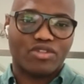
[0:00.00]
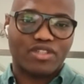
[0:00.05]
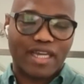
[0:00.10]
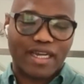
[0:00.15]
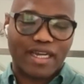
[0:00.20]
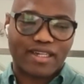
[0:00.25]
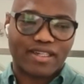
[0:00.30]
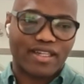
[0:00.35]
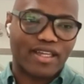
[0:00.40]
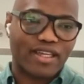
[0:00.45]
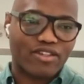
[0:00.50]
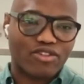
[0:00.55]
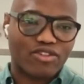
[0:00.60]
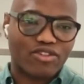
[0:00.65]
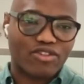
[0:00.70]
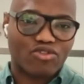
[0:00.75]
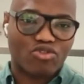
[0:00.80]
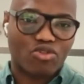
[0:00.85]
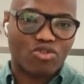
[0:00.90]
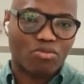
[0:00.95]
techniques
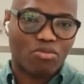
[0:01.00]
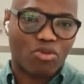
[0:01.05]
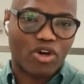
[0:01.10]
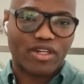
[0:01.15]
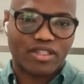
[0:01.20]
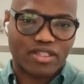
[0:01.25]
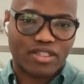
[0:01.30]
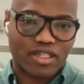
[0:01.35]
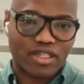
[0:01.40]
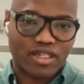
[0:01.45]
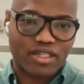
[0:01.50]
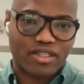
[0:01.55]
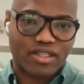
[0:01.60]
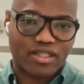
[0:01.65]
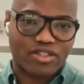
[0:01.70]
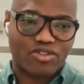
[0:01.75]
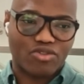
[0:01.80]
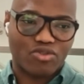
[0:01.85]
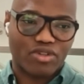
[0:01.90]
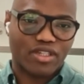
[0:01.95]
to monitor this new
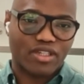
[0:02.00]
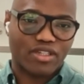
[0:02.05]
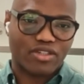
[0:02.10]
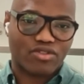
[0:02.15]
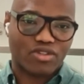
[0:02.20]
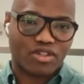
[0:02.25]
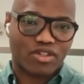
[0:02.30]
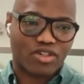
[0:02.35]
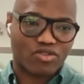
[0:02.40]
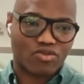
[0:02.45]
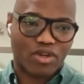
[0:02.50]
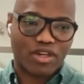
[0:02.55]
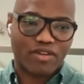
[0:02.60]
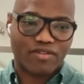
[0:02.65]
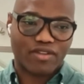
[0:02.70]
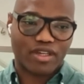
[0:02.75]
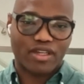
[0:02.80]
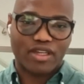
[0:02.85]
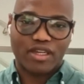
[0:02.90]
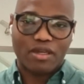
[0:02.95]
industry? Because one of the
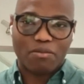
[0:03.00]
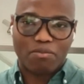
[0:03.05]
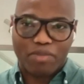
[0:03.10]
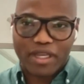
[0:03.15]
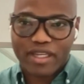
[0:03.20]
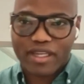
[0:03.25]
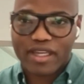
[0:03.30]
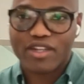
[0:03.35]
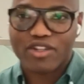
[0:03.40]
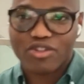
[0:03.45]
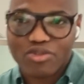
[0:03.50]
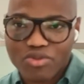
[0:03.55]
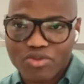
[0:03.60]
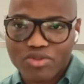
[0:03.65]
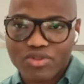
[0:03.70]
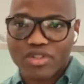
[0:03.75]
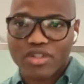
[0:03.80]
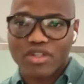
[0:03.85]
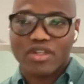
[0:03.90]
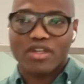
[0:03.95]
big issues
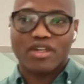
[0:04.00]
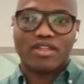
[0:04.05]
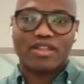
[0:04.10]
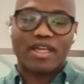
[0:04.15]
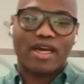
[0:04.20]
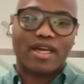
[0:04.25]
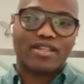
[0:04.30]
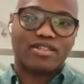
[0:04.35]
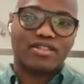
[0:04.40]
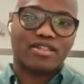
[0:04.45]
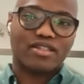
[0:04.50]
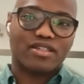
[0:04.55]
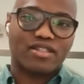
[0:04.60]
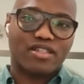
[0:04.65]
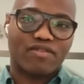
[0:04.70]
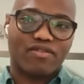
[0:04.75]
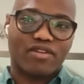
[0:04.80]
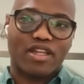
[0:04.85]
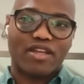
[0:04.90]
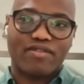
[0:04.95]
that civil
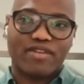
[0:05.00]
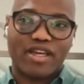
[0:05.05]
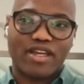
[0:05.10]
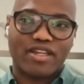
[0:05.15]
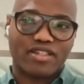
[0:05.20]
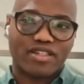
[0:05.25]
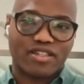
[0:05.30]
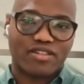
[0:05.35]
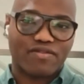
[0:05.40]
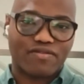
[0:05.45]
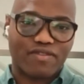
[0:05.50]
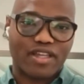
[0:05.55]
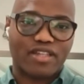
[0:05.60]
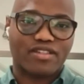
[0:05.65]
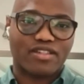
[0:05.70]
aviation is facing